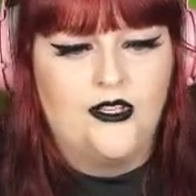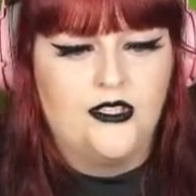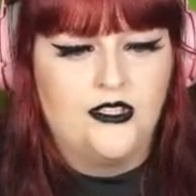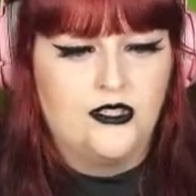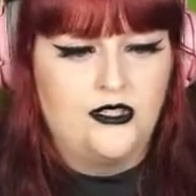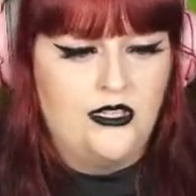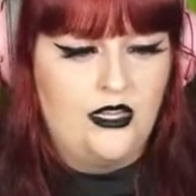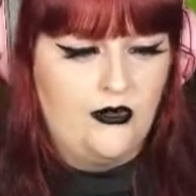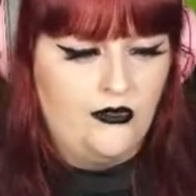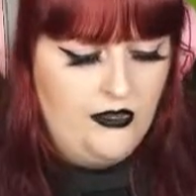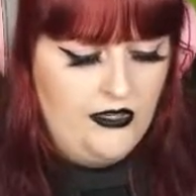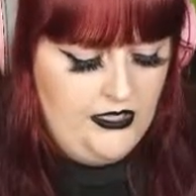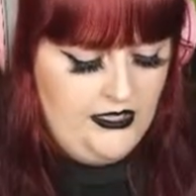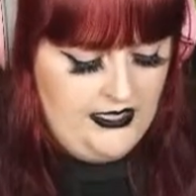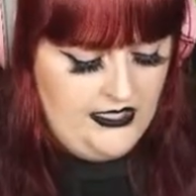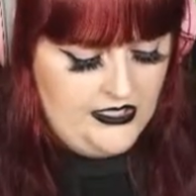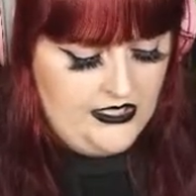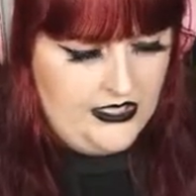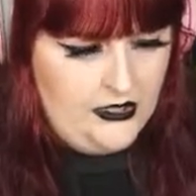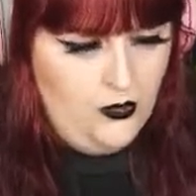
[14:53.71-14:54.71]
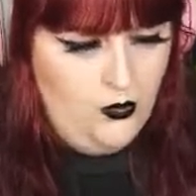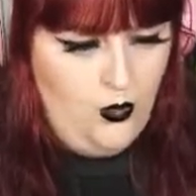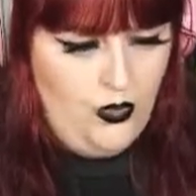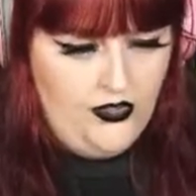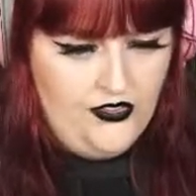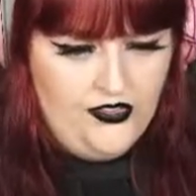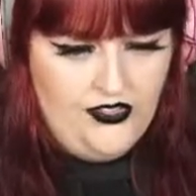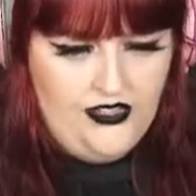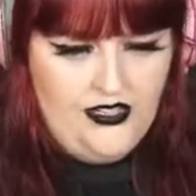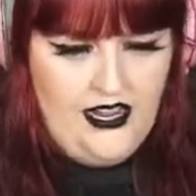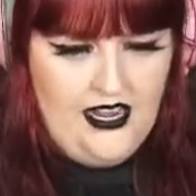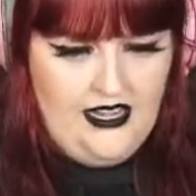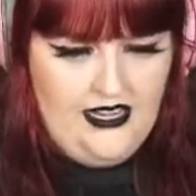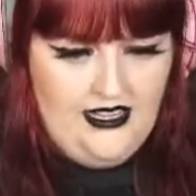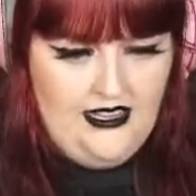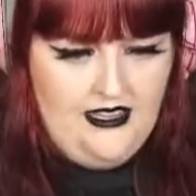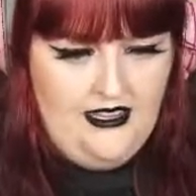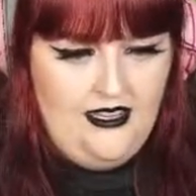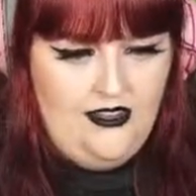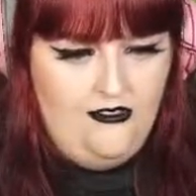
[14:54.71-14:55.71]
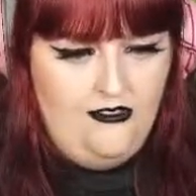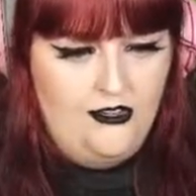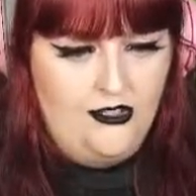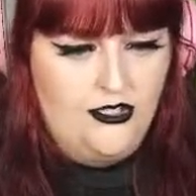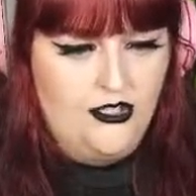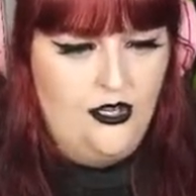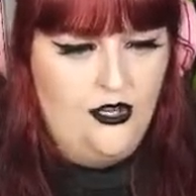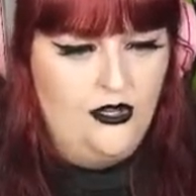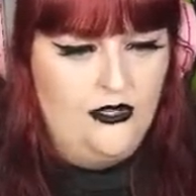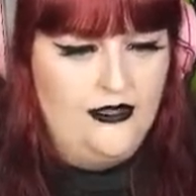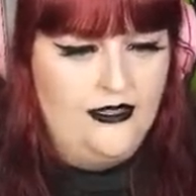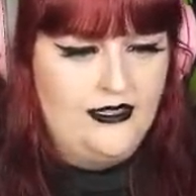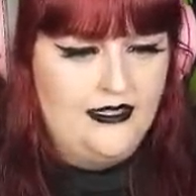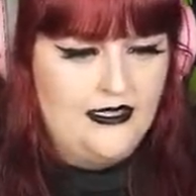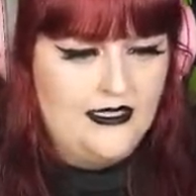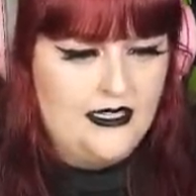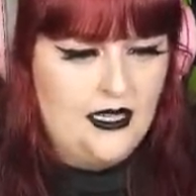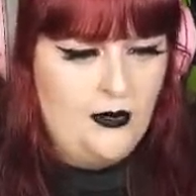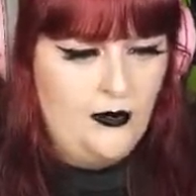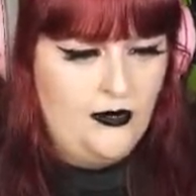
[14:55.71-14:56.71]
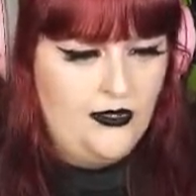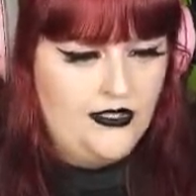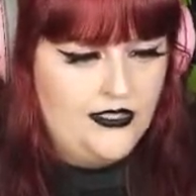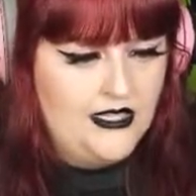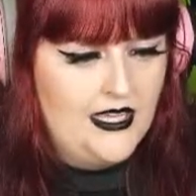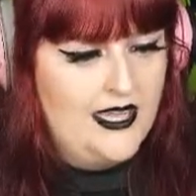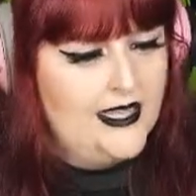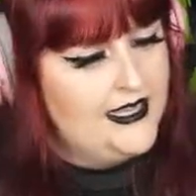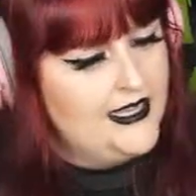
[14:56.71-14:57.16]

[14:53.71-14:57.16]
So there really just wasn't anything for toddlers that was like,